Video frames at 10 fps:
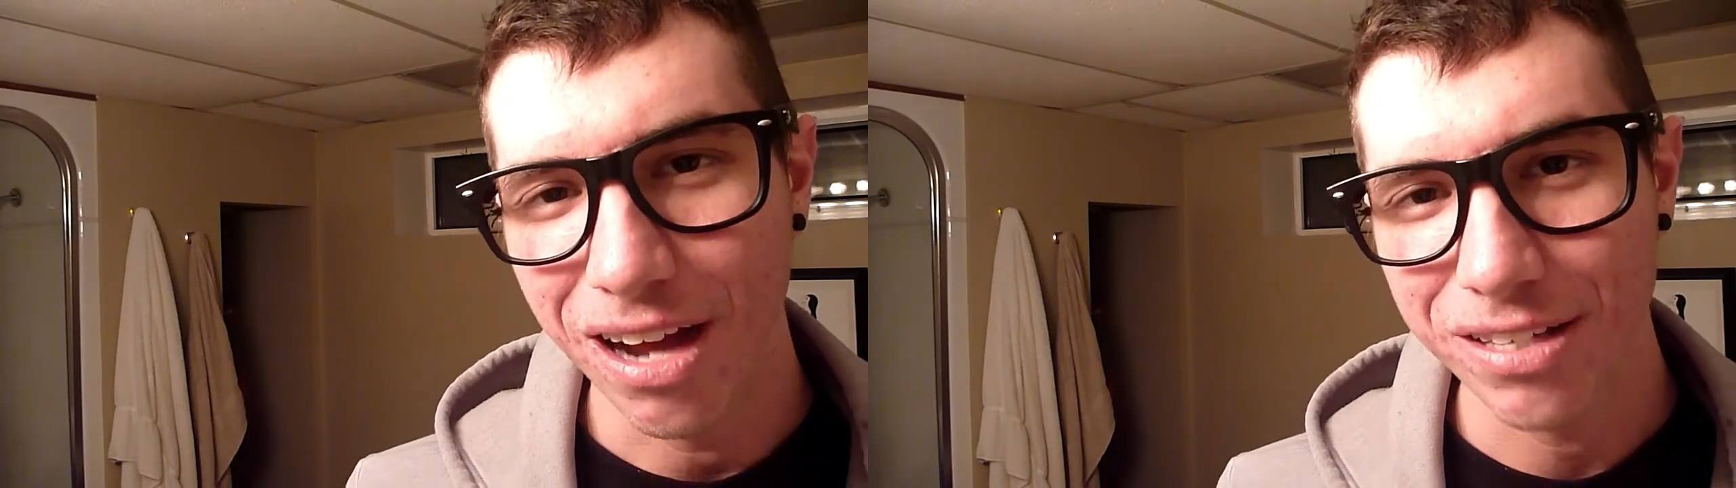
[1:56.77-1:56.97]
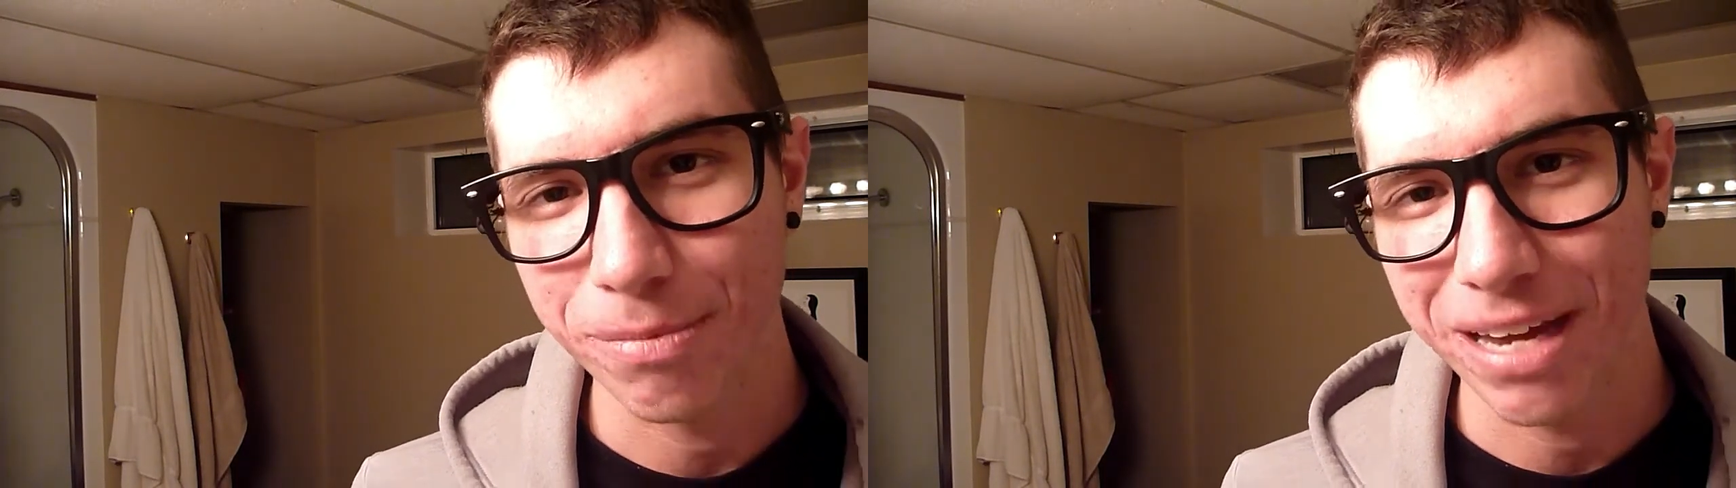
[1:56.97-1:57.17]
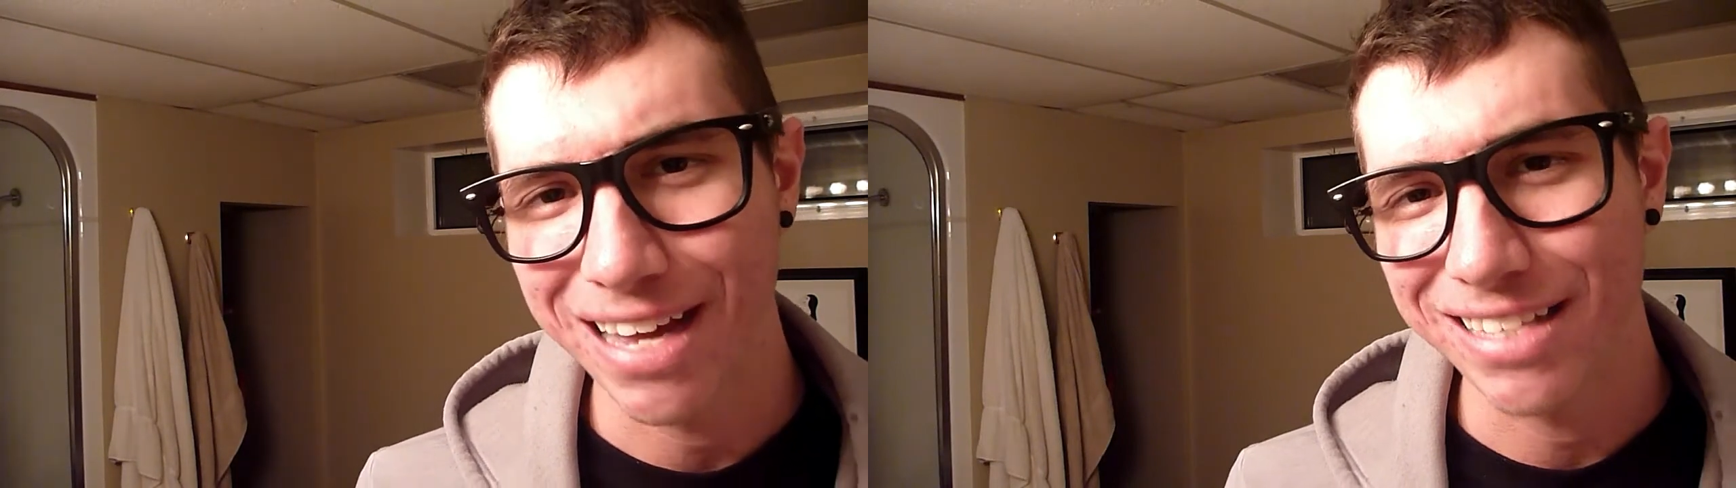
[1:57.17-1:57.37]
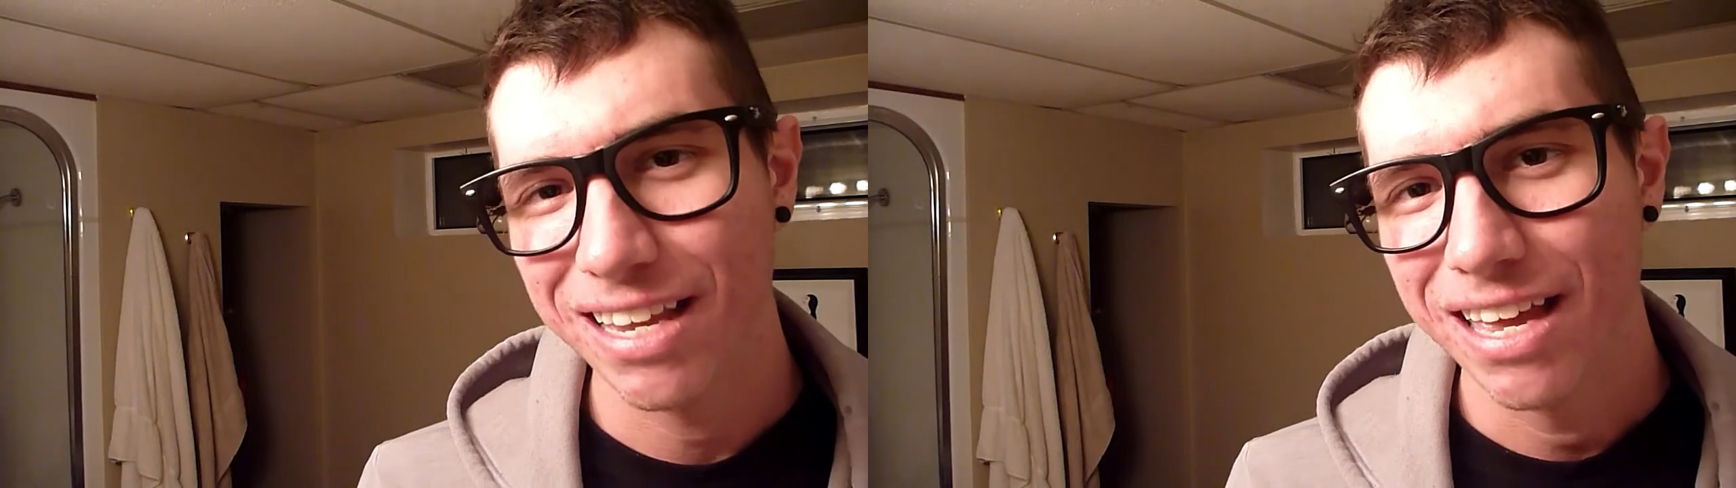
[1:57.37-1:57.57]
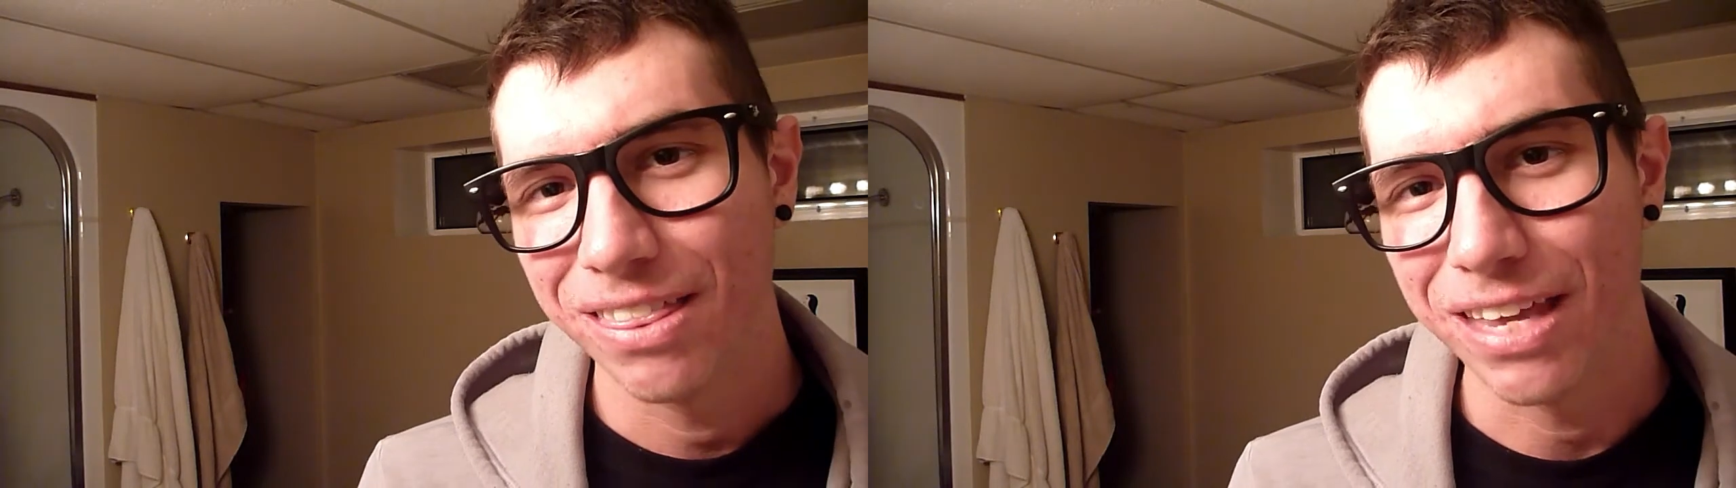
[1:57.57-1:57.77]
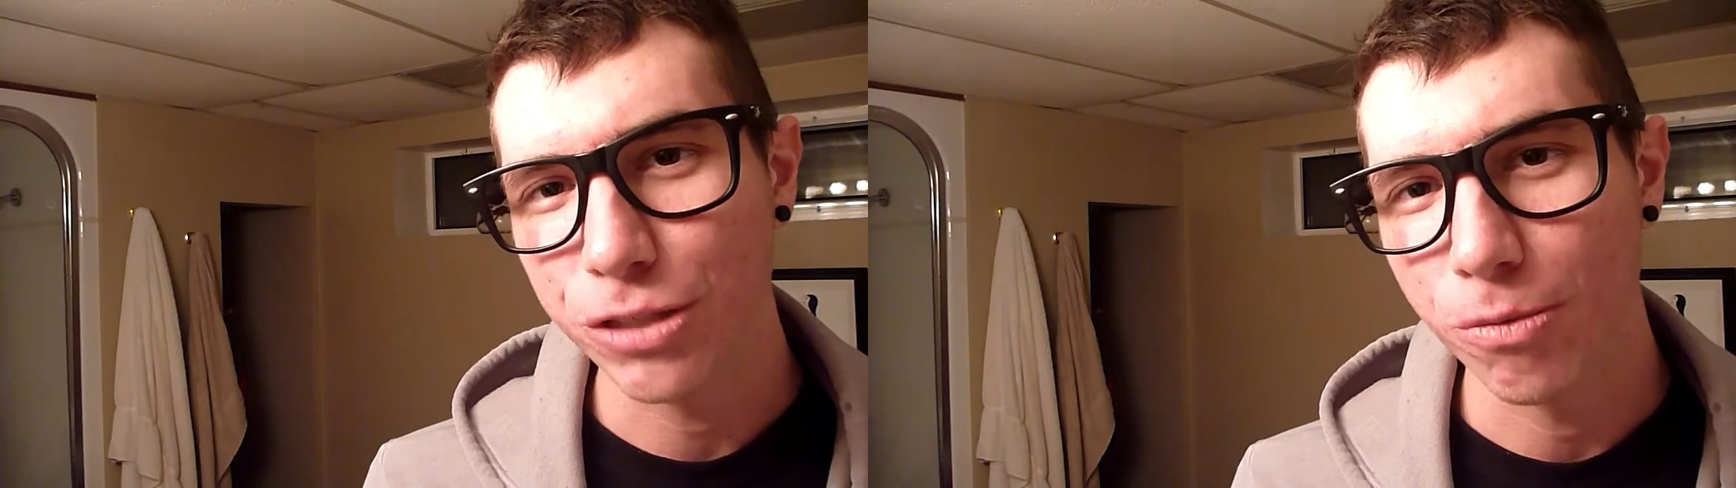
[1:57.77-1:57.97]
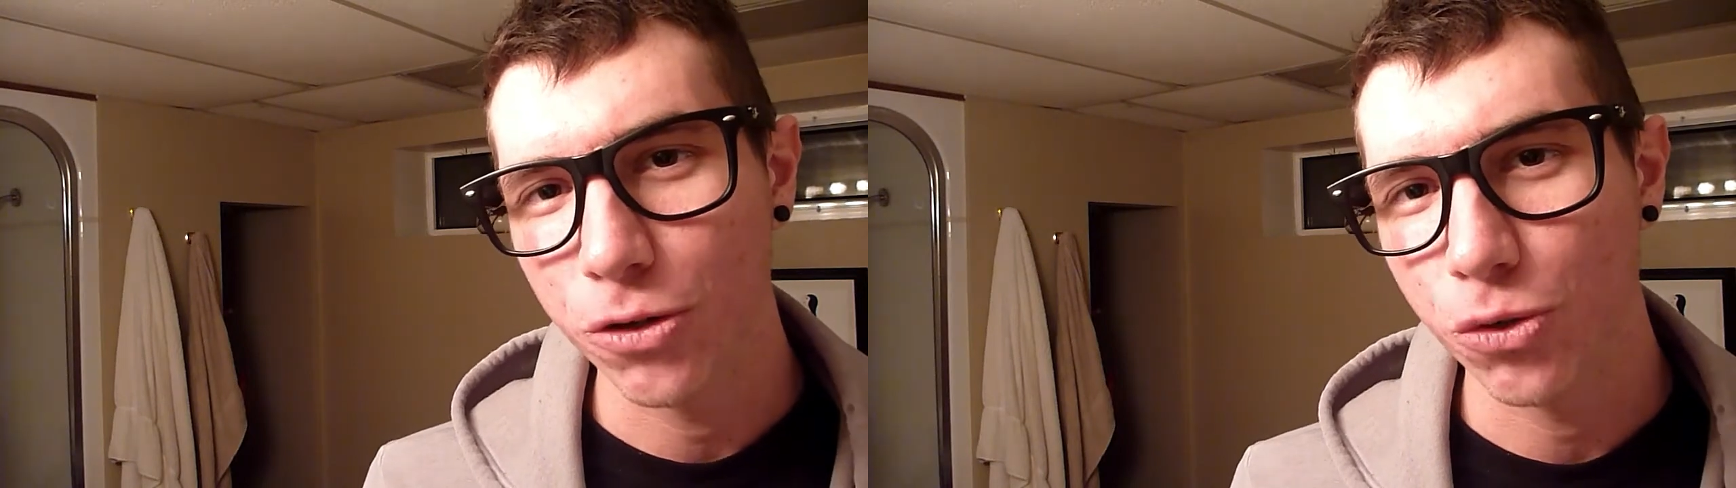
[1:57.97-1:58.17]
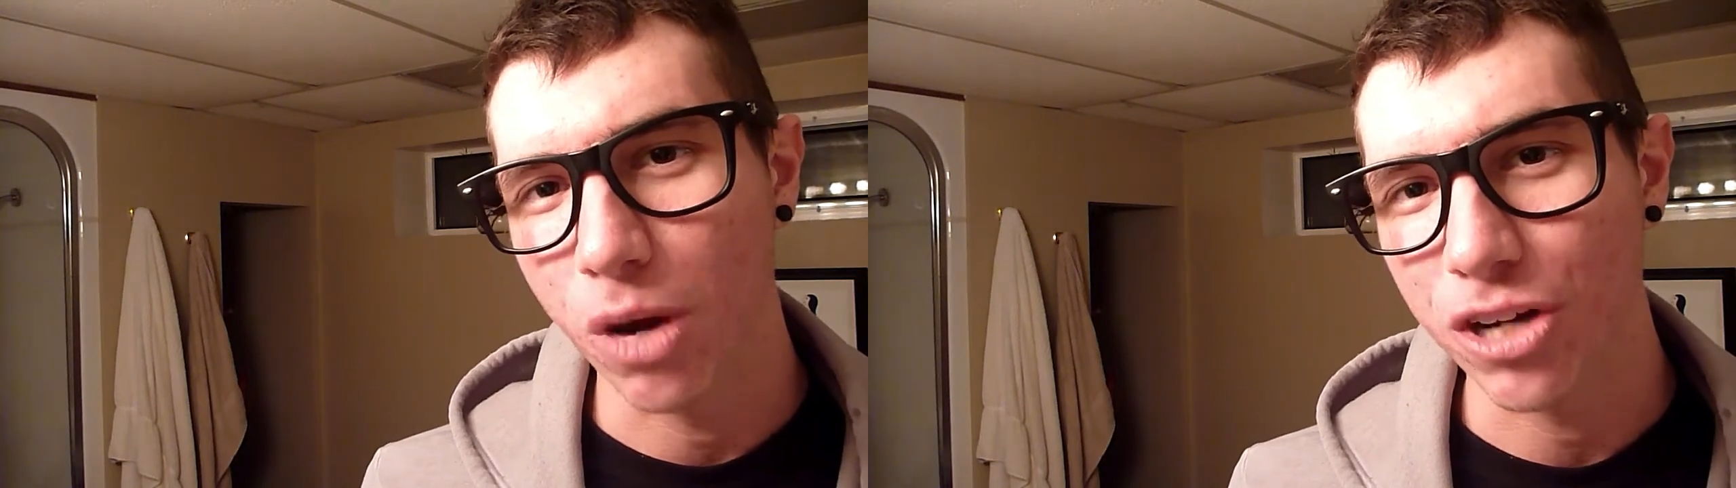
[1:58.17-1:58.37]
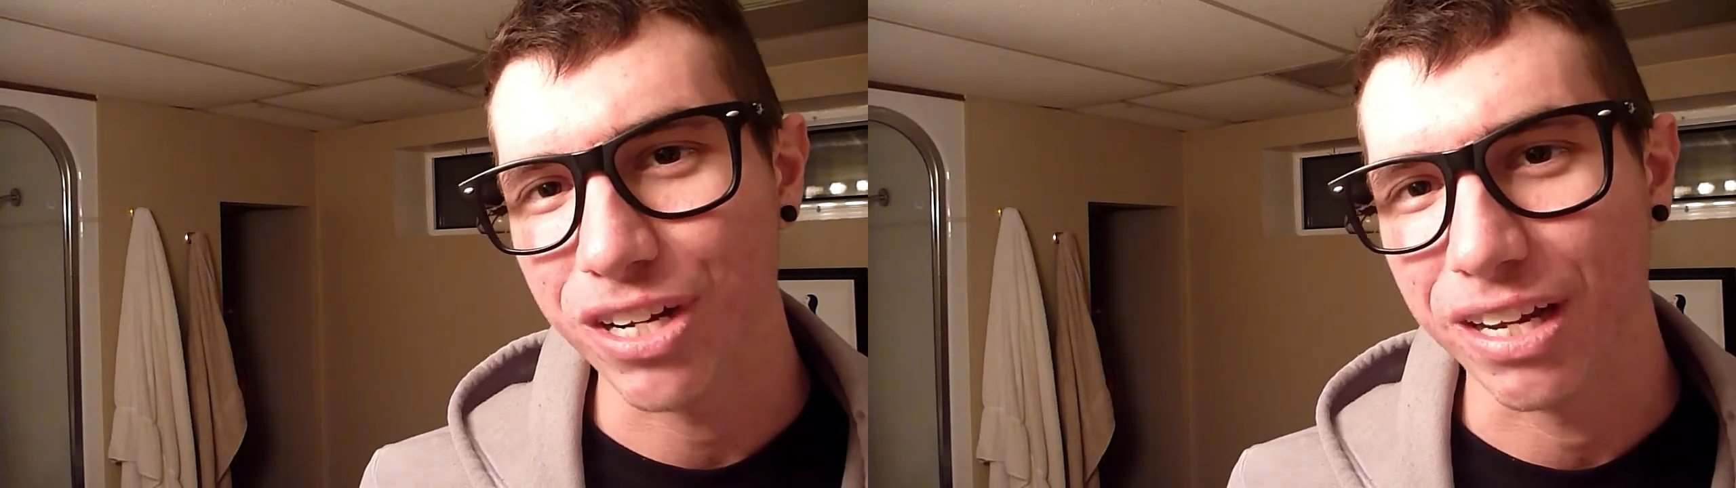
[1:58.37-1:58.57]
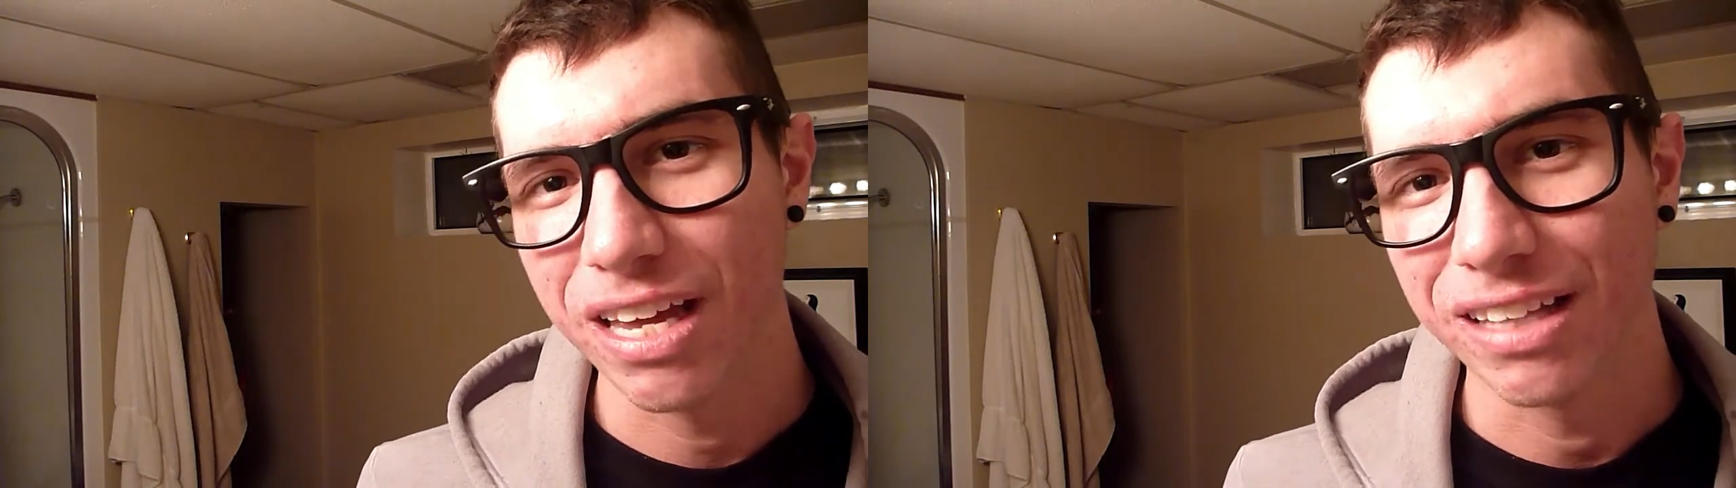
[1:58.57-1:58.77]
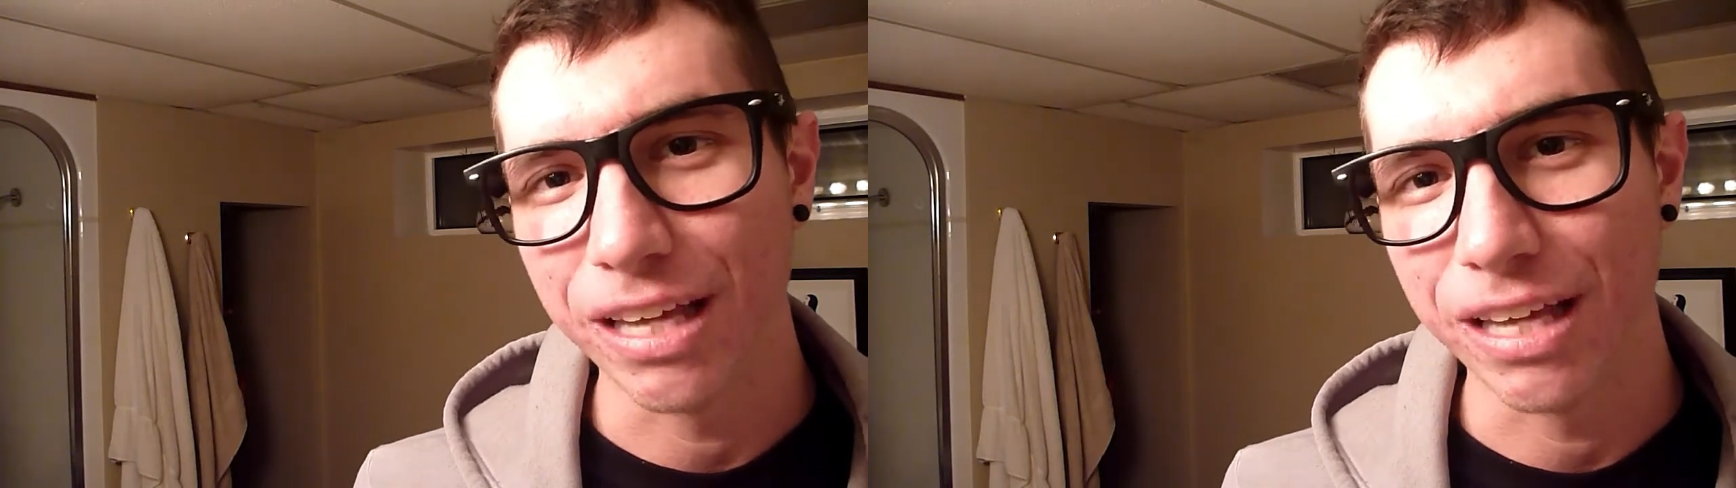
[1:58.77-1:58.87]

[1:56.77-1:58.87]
Awesome guys, thanks so much for watching.